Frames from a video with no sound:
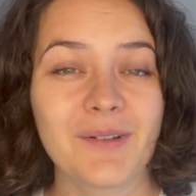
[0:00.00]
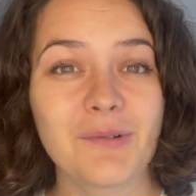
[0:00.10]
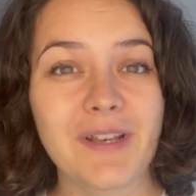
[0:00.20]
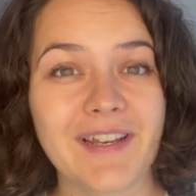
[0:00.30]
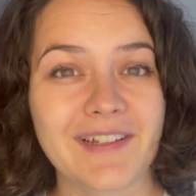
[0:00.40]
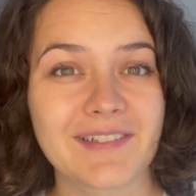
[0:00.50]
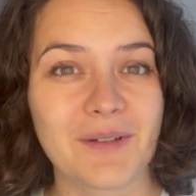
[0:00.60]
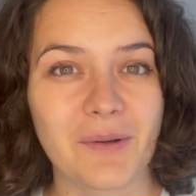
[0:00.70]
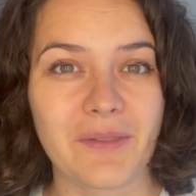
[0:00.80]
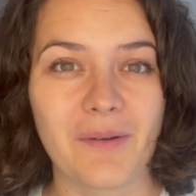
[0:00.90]
Do let us
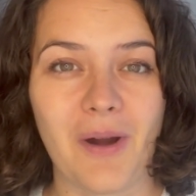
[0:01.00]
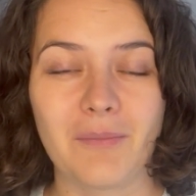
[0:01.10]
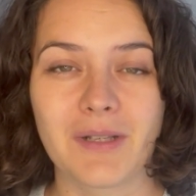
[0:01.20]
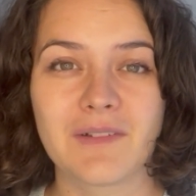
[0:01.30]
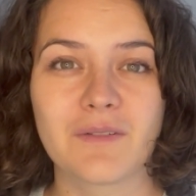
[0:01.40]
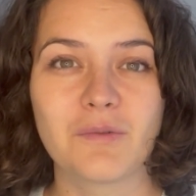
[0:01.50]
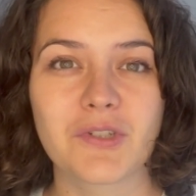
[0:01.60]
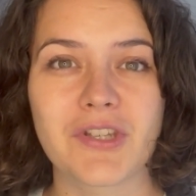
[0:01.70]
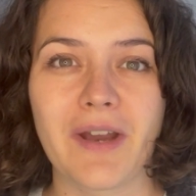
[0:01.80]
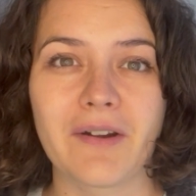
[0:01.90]
know in the comments. Do
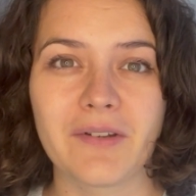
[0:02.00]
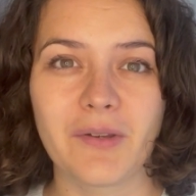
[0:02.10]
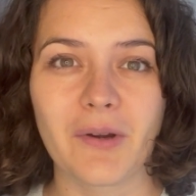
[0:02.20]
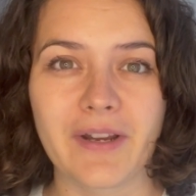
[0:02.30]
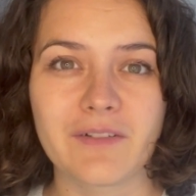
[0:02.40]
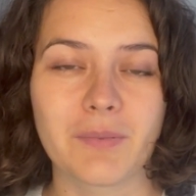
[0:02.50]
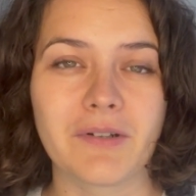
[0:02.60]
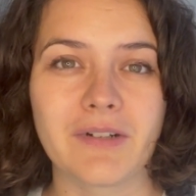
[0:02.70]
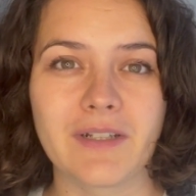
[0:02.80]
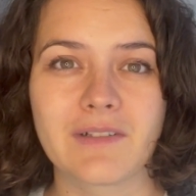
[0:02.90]
share your
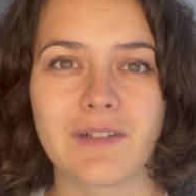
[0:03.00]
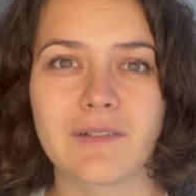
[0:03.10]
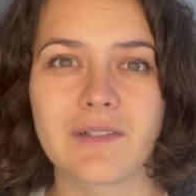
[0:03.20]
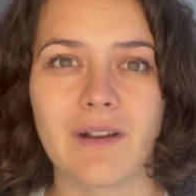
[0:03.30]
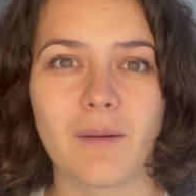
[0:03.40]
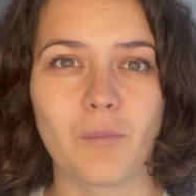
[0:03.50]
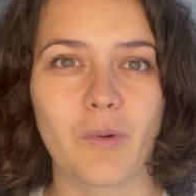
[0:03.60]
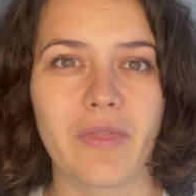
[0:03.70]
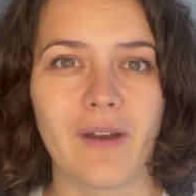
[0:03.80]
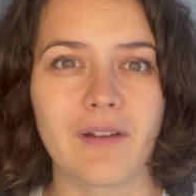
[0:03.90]
experiences
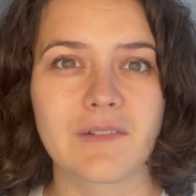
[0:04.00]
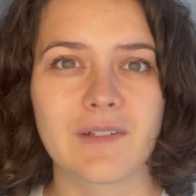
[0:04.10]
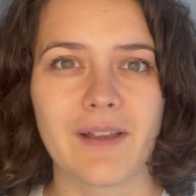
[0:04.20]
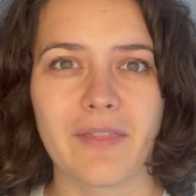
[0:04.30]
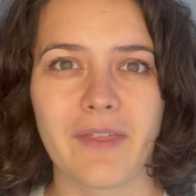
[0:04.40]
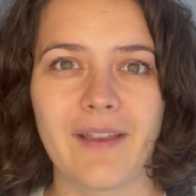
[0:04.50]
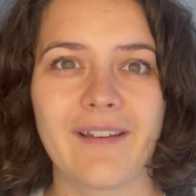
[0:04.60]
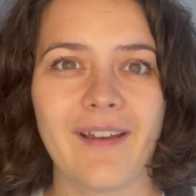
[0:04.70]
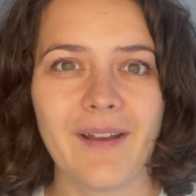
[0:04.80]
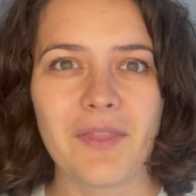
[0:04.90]
with us. I
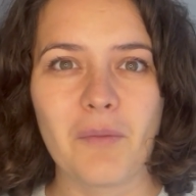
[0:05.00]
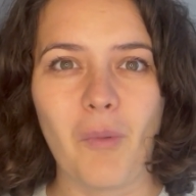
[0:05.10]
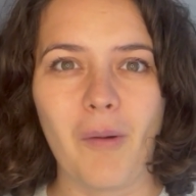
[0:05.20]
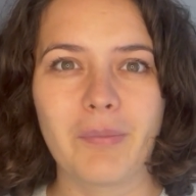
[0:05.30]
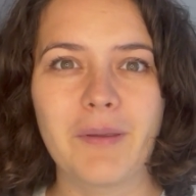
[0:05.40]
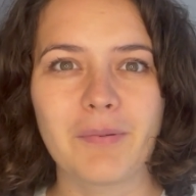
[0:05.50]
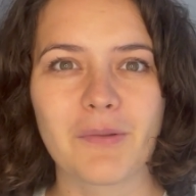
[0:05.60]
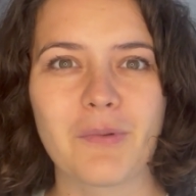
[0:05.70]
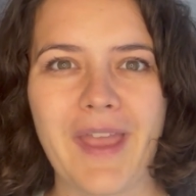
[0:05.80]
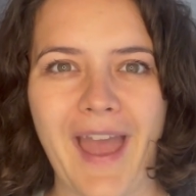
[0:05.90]
think the more
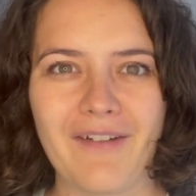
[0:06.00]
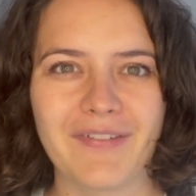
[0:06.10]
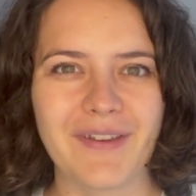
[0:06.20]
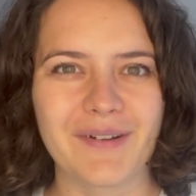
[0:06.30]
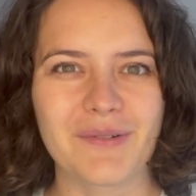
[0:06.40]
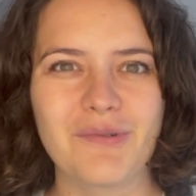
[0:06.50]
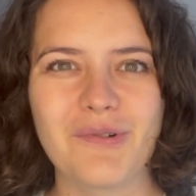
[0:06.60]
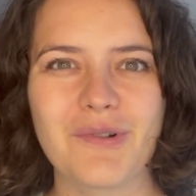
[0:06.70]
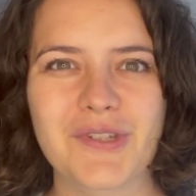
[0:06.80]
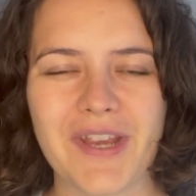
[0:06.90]
people we have here
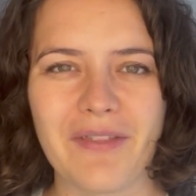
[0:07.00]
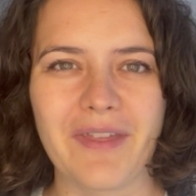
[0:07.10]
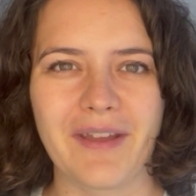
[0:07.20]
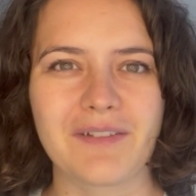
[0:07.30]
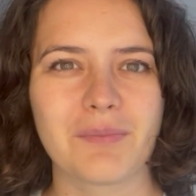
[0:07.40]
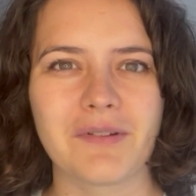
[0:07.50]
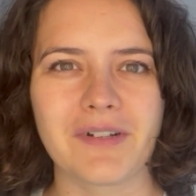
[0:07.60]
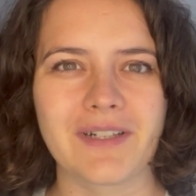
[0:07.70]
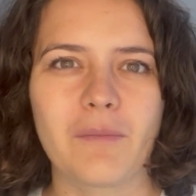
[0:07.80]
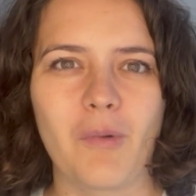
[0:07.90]
who share their
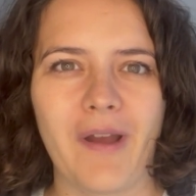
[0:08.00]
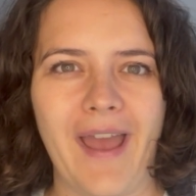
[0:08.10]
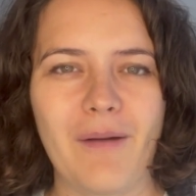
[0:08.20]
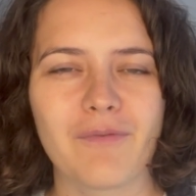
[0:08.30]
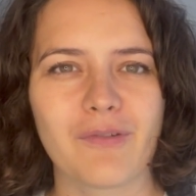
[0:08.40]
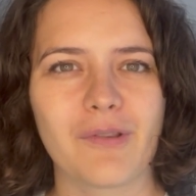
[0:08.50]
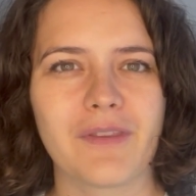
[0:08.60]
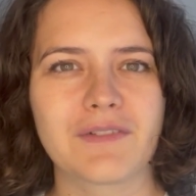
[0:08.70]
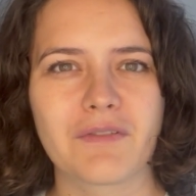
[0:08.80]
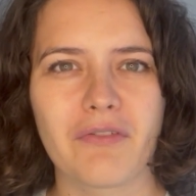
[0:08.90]
experience, the more helpful
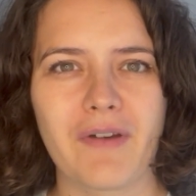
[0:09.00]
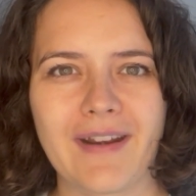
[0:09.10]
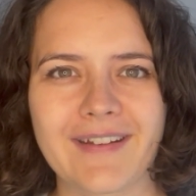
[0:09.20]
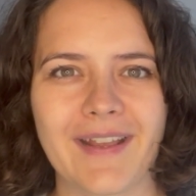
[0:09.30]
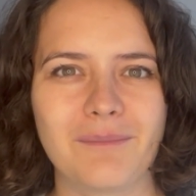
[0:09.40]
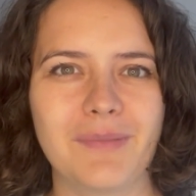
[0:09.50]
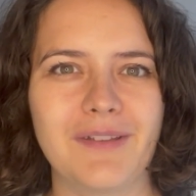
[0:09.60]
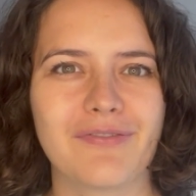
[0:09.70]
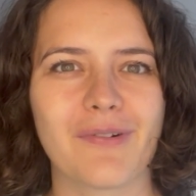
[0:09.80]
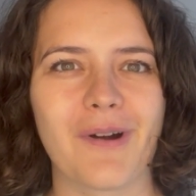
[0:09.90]
this thread can
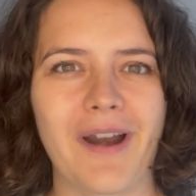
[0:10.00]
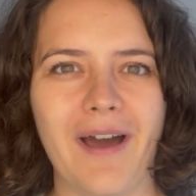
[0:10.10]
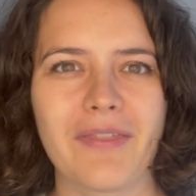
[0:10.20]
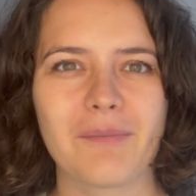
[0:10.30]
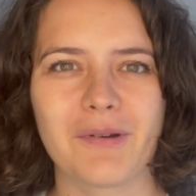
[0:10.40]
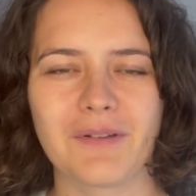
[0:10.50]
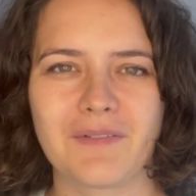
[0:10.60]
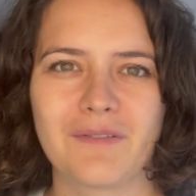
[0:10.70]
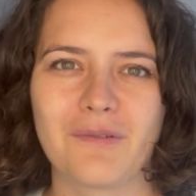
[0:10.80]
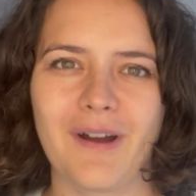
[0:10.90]
be for other
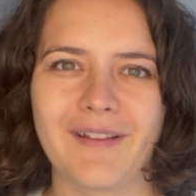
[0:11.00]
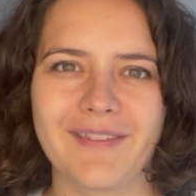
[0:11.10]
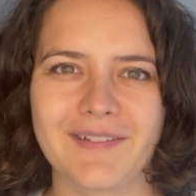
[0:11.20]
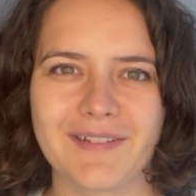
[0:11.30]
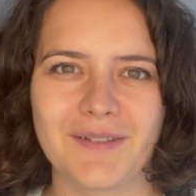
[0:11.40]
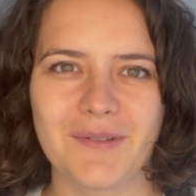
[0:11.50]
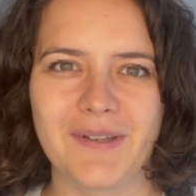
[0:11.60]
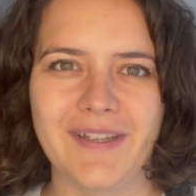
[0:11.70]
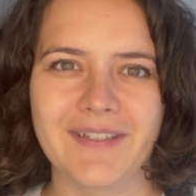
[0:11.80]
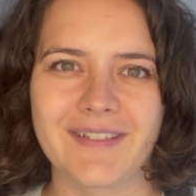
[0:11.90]
persons who are in this
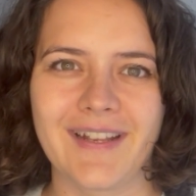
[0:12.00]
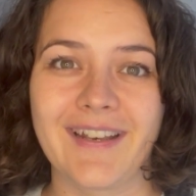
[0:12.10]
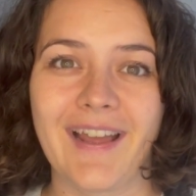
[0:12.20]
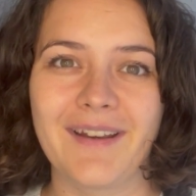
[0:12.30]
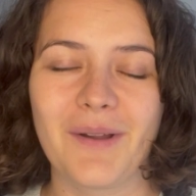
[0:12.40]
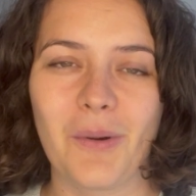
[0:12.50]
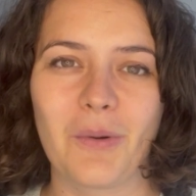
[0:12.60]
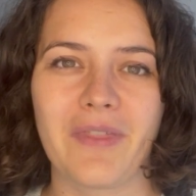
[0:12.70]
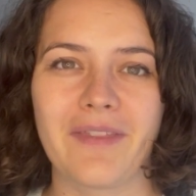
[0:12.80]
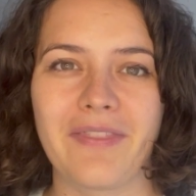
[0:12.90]
situation. And I
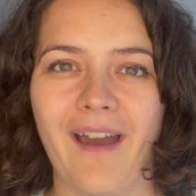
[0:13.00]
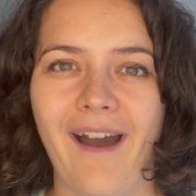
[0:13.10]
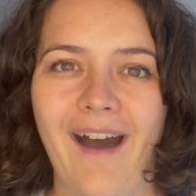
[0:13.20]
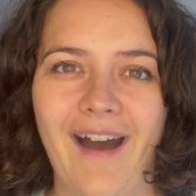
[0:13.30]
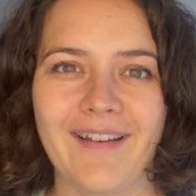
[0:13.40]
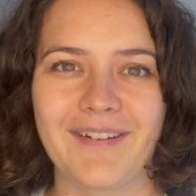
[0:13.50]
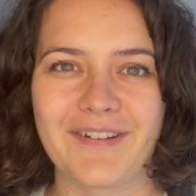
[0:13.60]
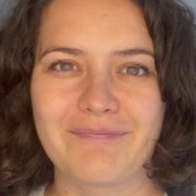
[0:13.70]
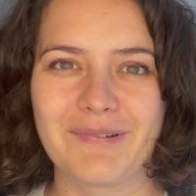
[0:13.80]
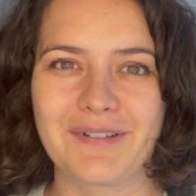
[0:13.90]
know that there are a lot
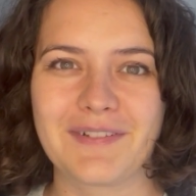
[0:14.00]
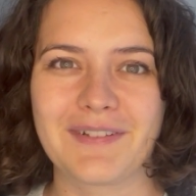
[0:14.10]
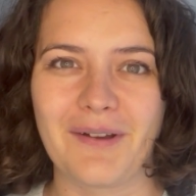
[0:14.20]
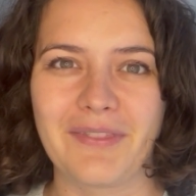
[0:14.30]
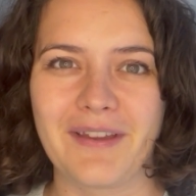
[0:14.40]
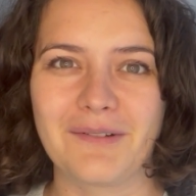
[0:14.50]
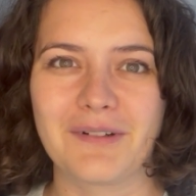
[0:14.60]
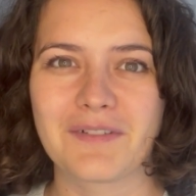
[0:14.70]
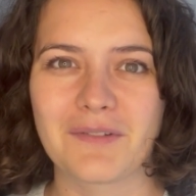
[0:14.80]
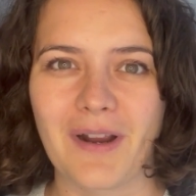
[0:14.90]
of persons out there
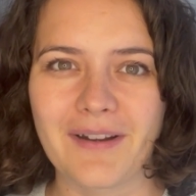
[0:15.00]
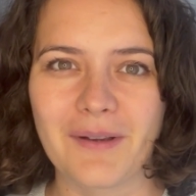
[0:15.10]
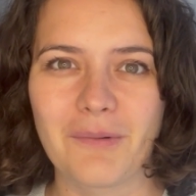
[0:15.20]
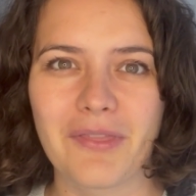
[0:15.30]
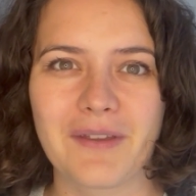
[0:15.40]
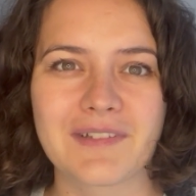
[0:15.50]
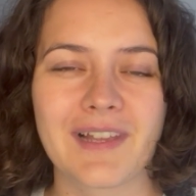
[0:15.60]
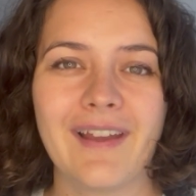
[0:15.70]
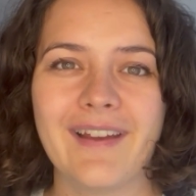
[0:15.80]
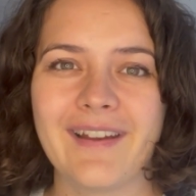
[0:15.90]
who are struggling with
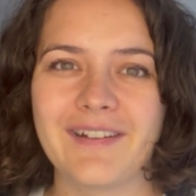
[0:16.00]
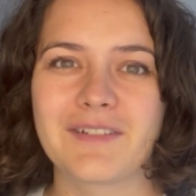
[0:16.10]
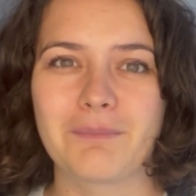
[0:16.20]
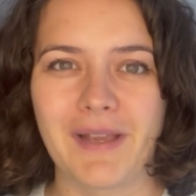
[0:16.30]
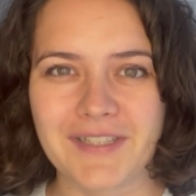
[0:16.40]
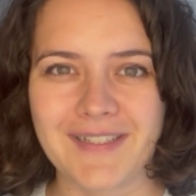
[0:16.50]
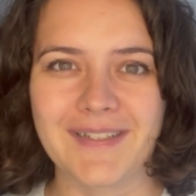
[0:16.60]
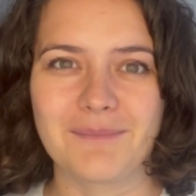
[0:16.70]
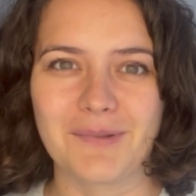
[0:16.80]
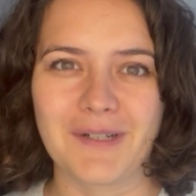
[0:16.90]
this,
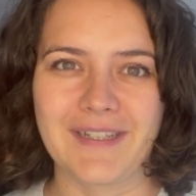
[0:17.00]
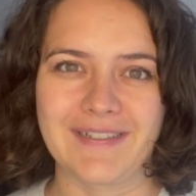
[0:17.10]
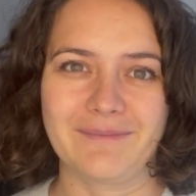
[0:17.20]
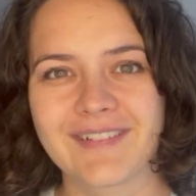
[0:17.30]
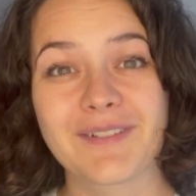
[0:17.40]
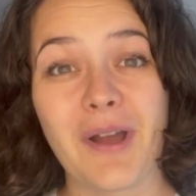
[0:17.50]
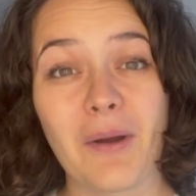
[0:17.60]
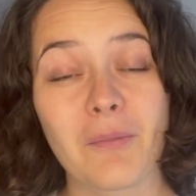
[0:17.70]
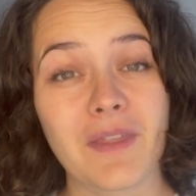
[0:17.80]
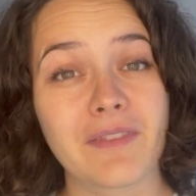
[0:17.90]
especially in Berlin. So I
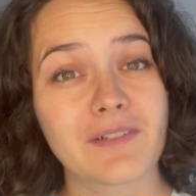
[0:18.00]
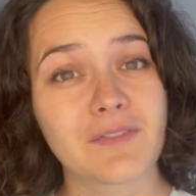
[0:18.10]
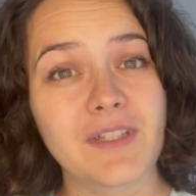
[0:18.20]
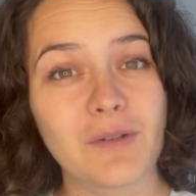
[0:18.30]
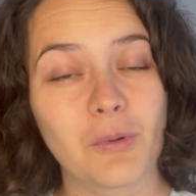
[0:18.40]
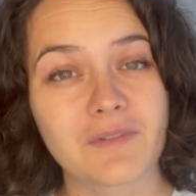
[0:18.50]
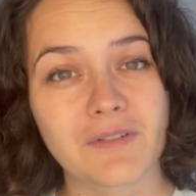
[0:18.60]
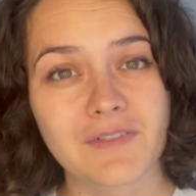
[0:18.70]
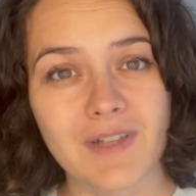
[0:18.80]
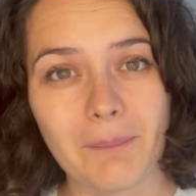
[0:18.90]
hope that this video was
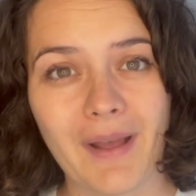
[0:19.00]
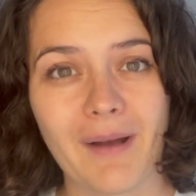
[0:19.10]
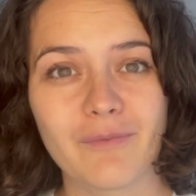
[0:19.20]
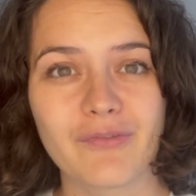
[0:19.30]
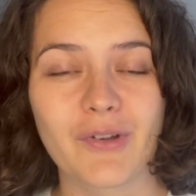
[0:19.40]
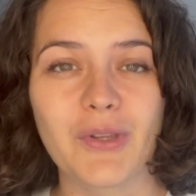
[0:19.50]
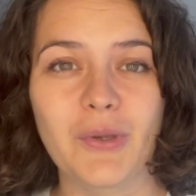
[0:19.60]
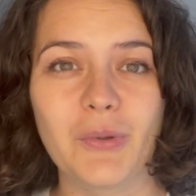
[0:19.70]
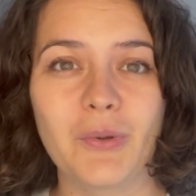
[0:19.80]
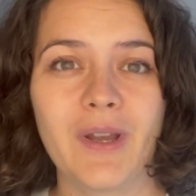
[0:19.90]
of some help for
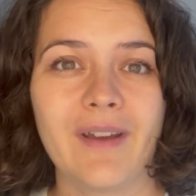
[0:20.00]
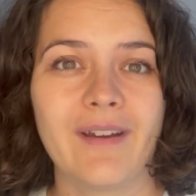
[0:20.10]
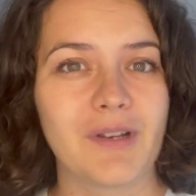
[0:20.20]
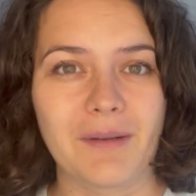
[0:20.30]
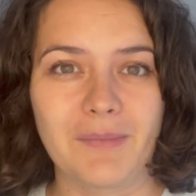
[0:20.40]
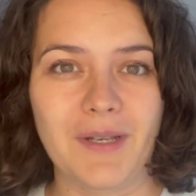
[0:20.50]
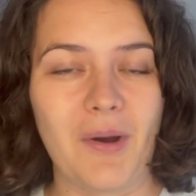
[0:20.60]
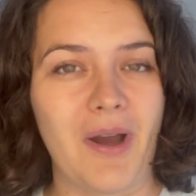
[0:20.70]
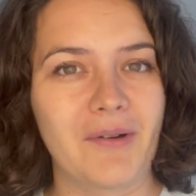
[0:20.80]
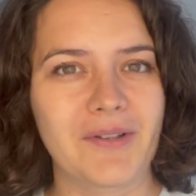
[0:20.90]
you. Let me
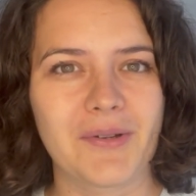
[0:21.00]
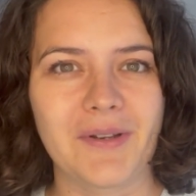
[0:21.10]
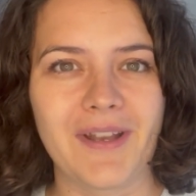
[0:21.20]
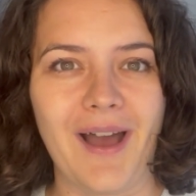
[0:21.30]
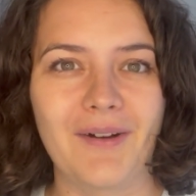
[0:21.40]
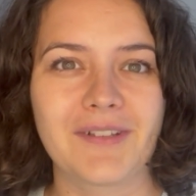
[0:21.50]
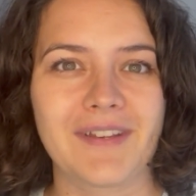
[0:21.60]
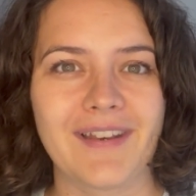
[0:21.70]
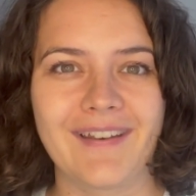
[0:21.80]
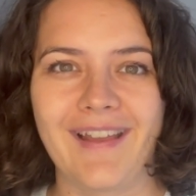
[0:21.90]
know how it turned out,
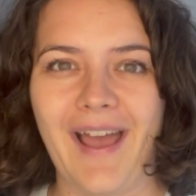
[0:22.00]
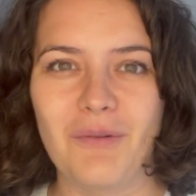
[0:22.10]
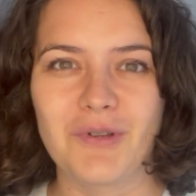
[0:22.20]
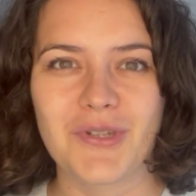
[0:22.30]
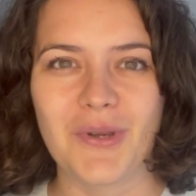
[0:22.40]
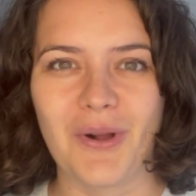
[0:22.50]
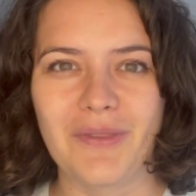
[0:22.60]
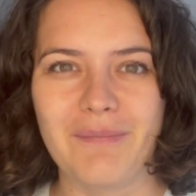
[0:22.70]
and I wish you all the